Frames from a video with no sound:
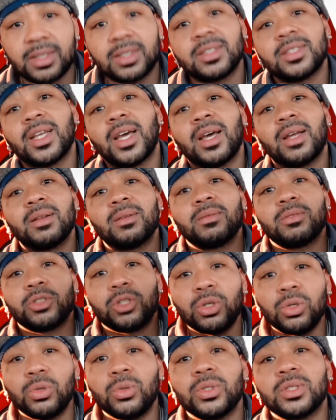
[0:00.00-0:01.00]
That
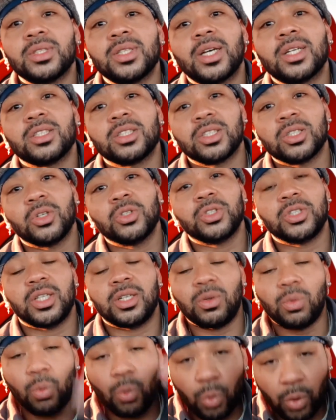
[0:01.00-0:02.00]
tune is not
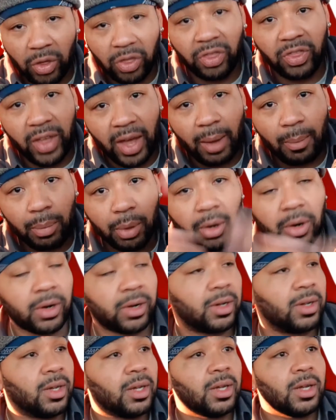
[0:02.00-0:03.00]
associated with that part.
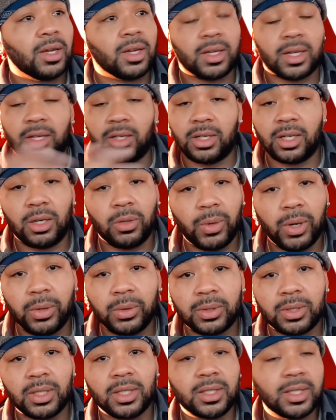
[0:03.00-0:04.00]
Can you get away
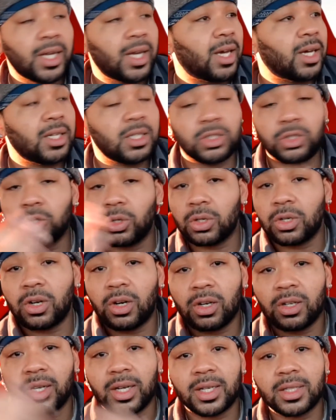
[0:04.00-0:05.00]
with it? Yeah, it's your
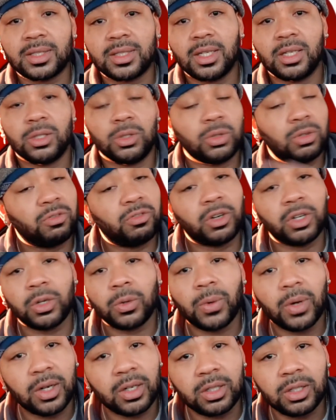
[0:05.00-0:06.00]
car. Like I said, do what the fuck you
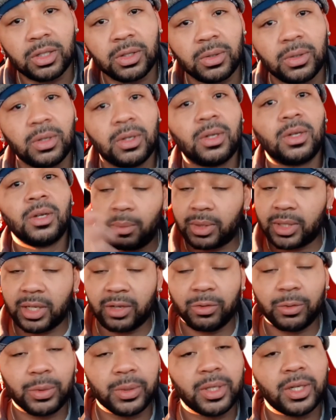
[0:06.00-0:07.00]
want to do. To
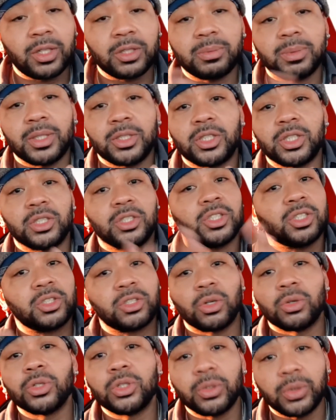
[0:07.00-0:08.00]
everyone else, man, just
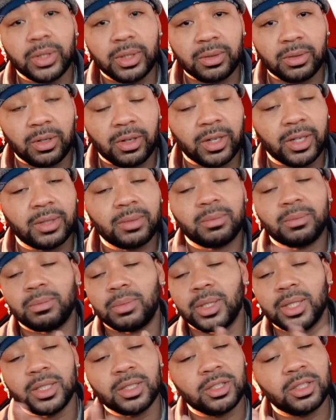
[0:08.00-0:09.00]
don't do it. All right,
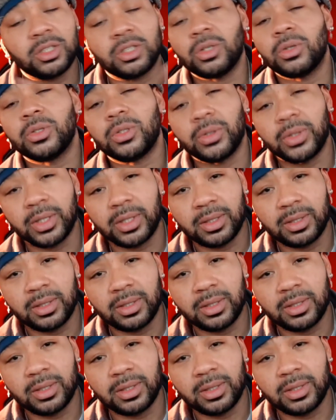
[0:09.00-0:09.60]
please just don't do it.